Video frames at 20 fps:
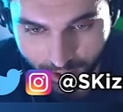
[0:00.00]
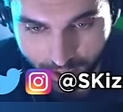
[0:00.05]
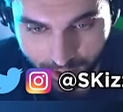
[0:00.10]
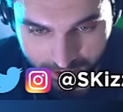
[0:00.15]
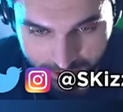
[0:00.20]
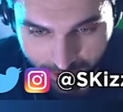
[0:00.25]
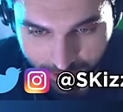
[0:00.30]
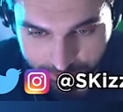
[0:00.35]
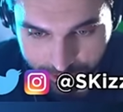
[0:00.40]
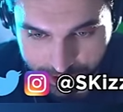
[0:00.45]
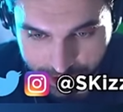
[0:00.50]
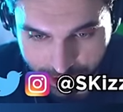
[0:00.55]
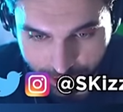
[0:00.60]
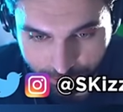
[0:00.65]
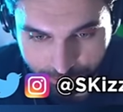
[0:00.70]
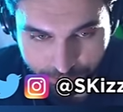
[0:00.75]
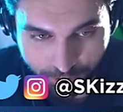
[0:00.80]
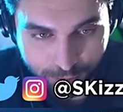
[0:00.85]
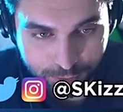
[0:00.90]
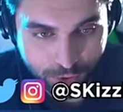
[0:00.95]
Helldivers 2,
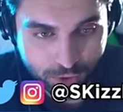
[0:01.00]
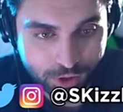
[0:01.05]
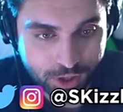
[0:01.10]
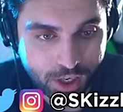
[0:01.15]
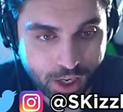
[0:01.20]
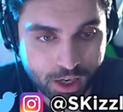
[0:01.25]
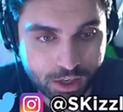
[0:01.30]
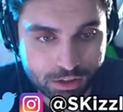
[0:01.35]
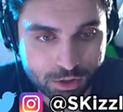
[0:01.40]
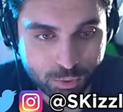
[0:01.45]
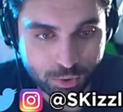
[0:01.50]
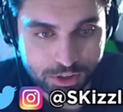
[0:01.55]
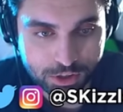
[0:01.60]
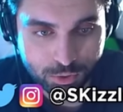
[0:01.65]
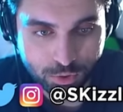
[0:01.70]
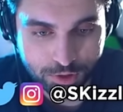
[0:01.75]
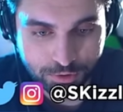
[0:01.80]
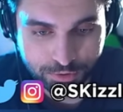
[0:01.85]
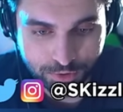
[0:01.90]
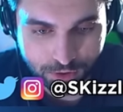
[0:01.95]
February 8,
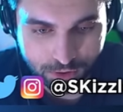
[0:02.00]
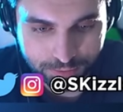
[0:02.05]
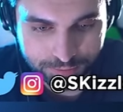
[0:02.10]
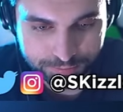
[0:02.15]
2024.